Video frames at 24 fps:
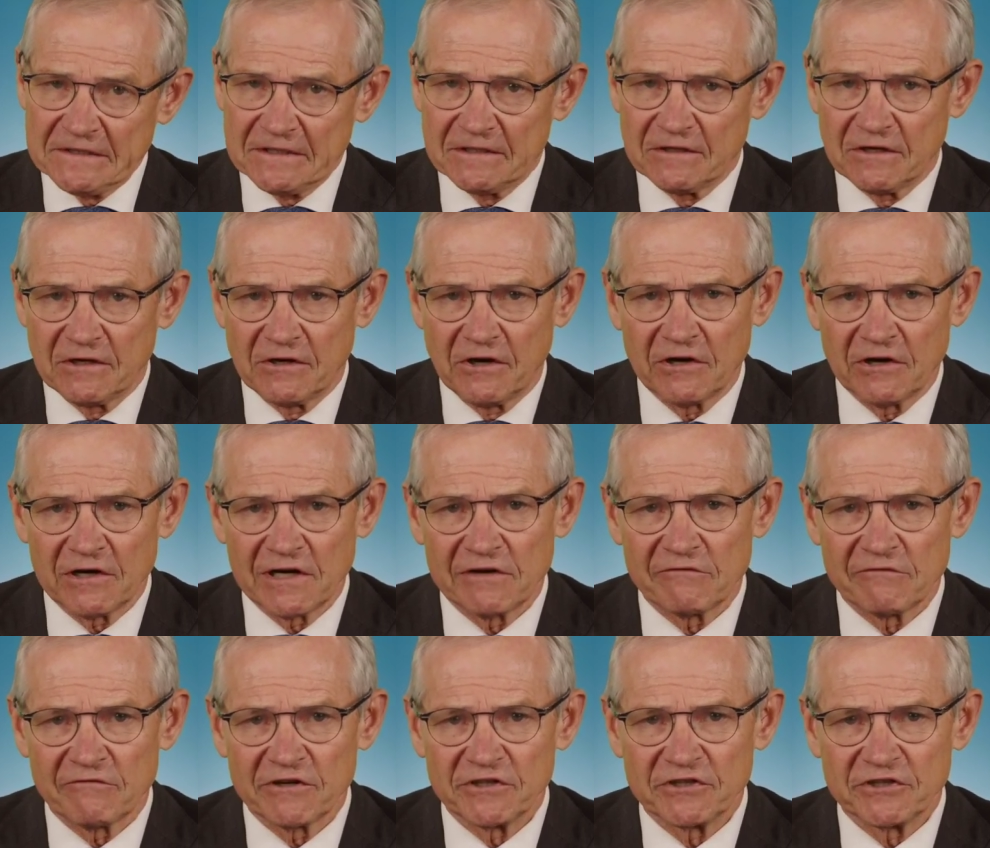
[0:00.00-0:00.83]

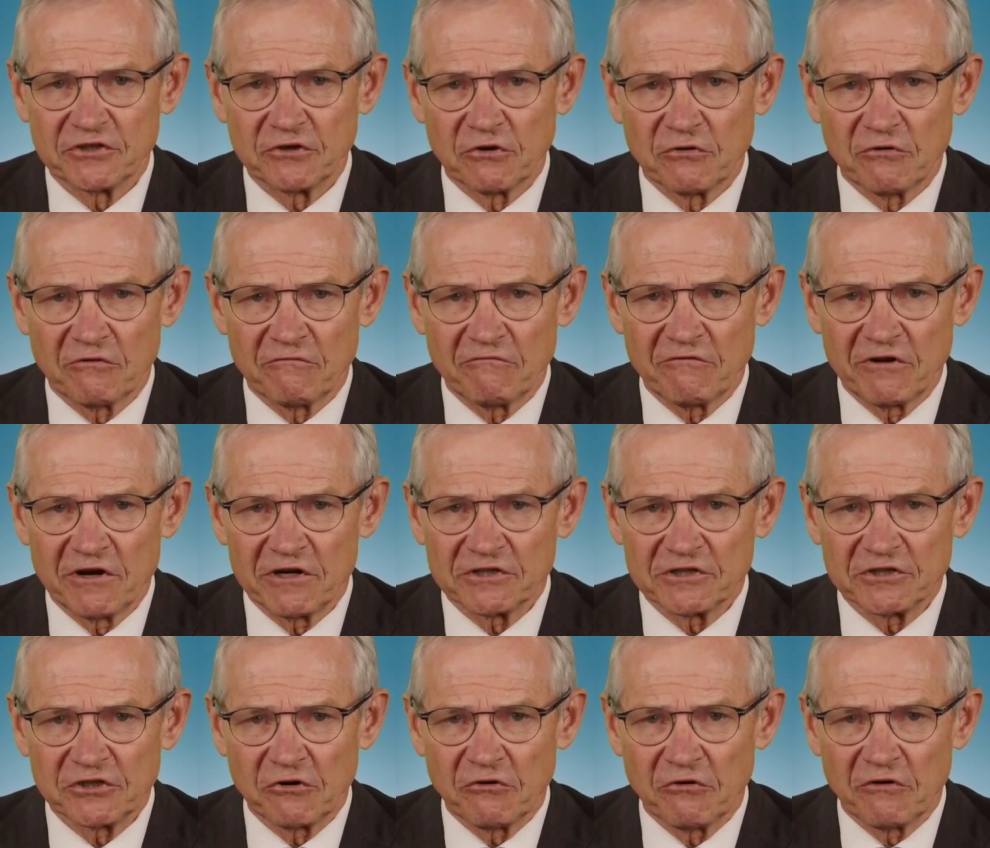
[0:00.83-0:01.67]
Hardly
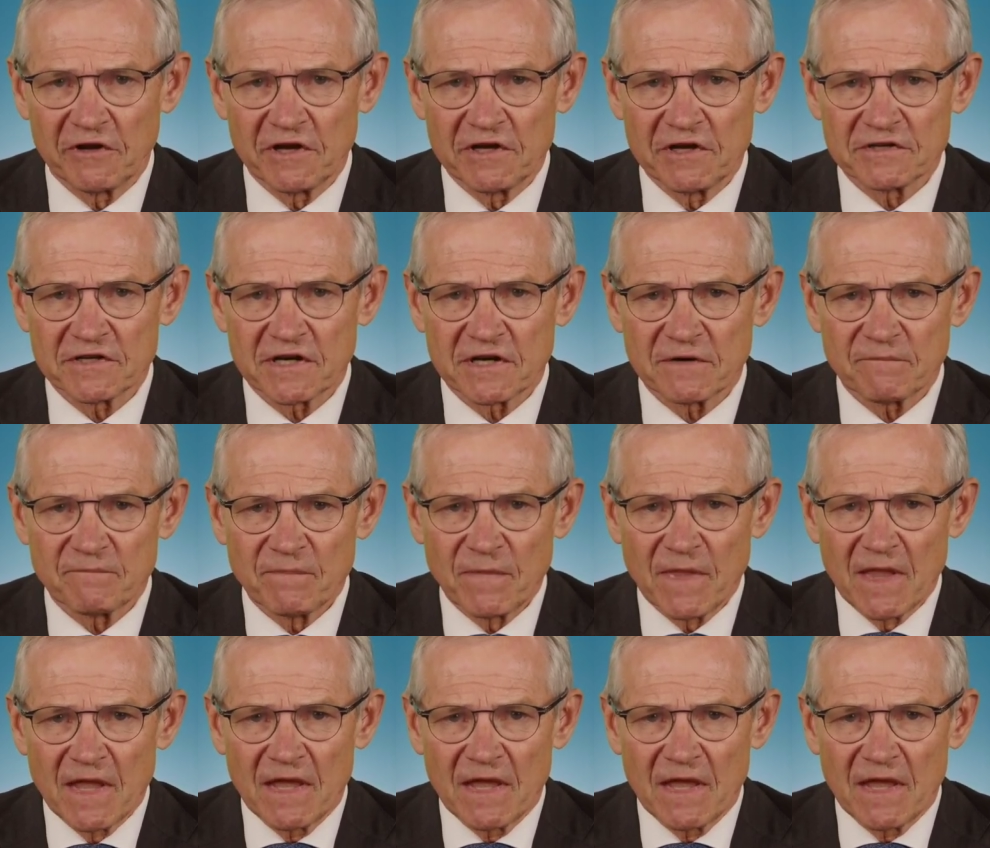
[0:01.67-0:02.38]
reassuring, is it?